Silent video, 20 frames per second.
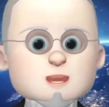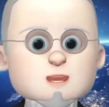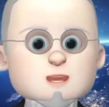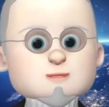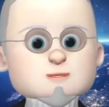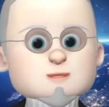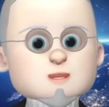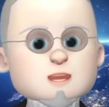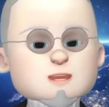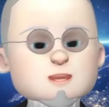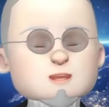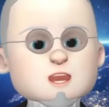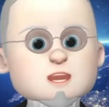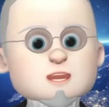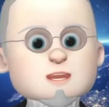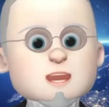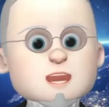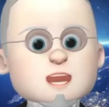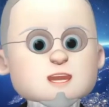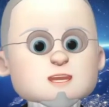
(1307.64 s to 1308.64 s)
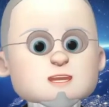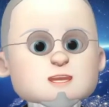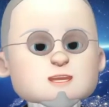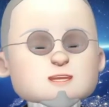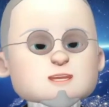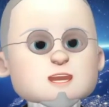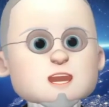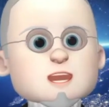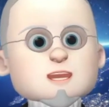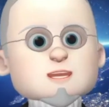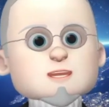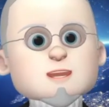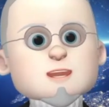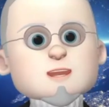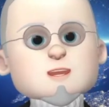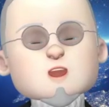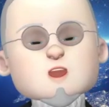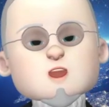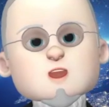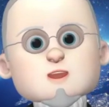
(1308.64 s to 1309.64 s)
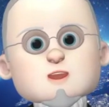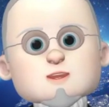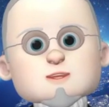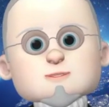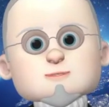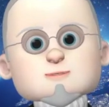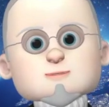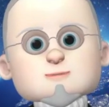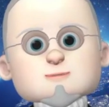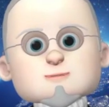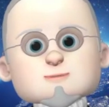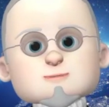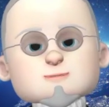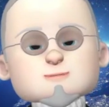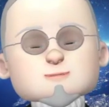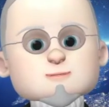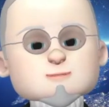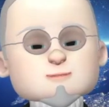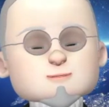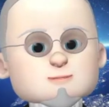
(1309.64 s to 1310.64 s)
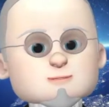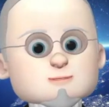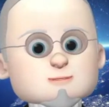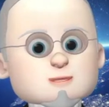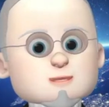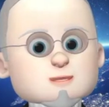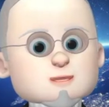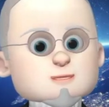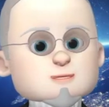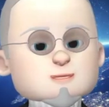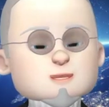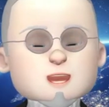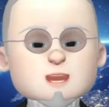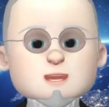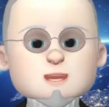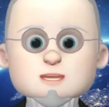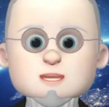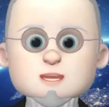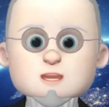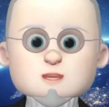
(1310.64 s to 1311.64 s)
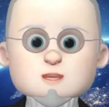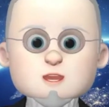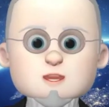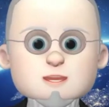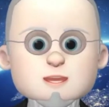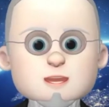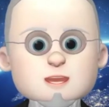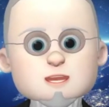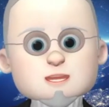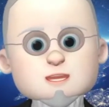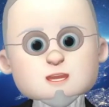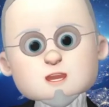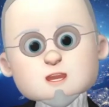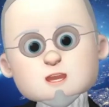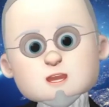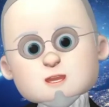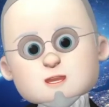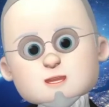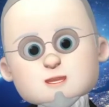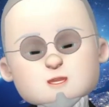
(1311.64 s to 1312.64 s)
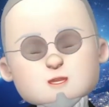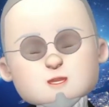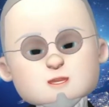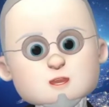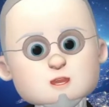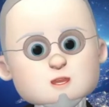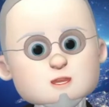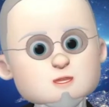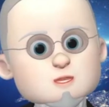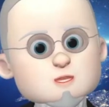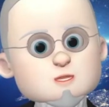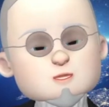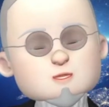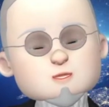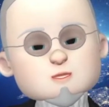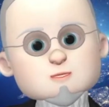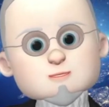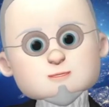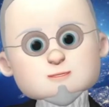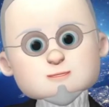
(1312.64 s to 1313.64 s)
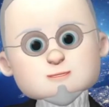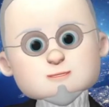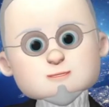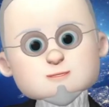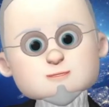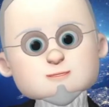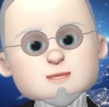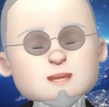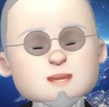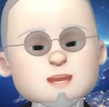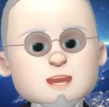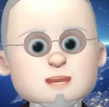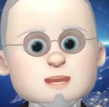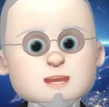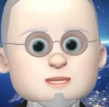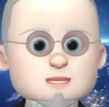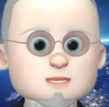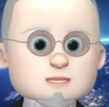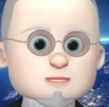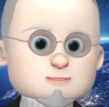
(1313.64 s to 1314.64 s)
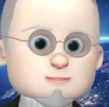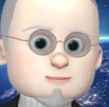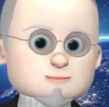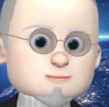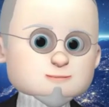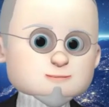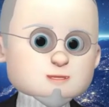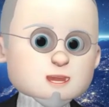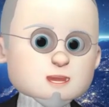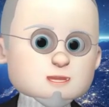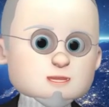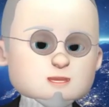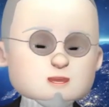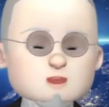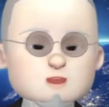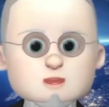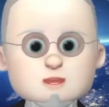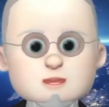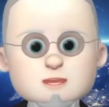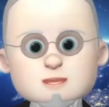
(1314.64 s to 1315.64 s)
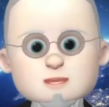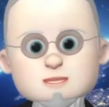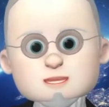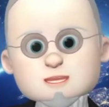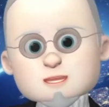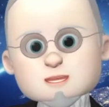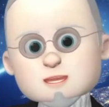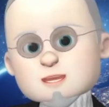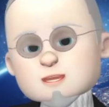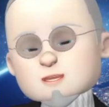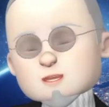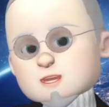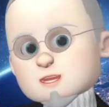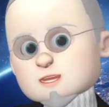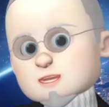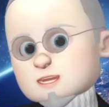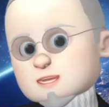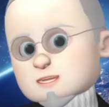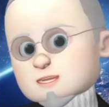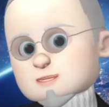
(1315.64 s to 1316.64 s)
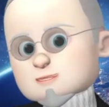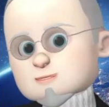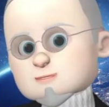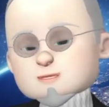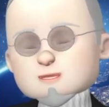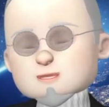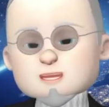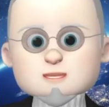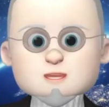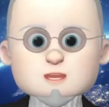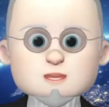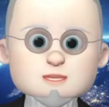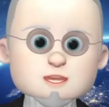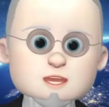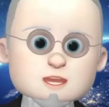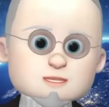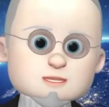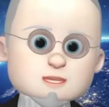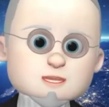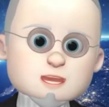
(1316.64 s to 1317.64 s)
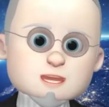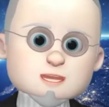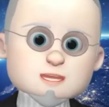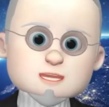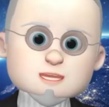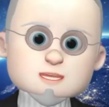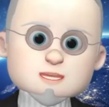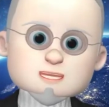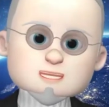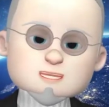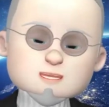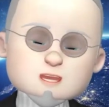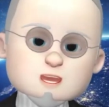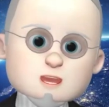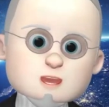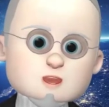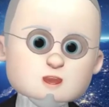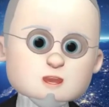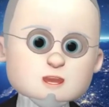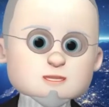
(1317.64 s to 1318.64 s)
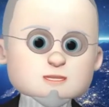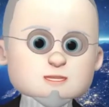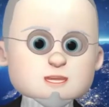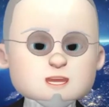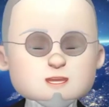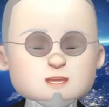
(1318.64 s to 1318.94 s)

What right now would you say is your ideal dream project? Like you could make anything. Bottomless resources, your software is top notch. It's all there.